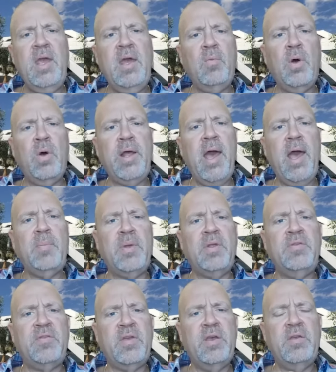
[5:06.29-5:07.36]
And what
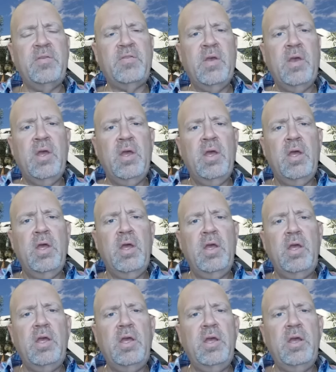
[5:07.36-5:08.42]
happens is
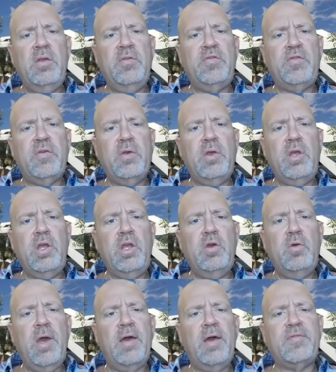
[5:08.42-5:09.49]

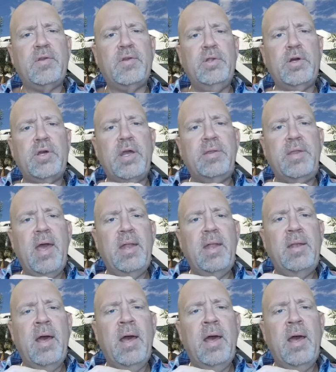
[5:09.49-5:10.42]
you have to look at that.